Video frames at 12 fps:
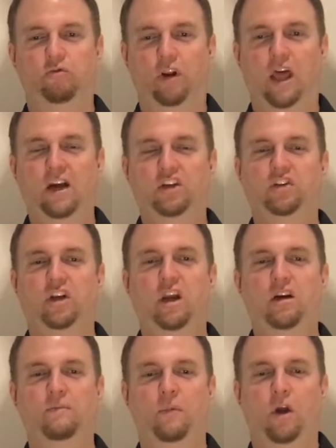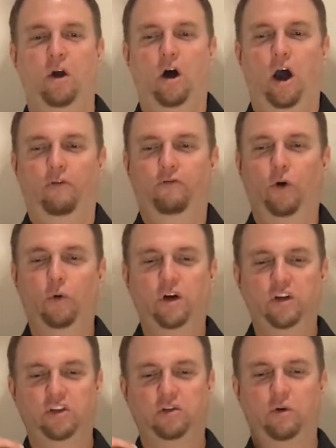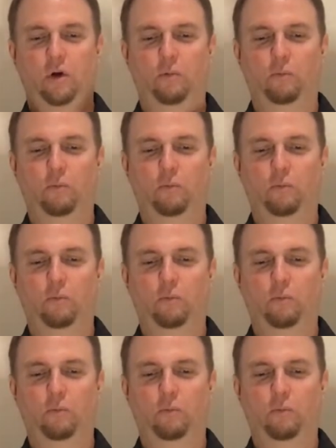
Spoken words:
relaxed state, I focus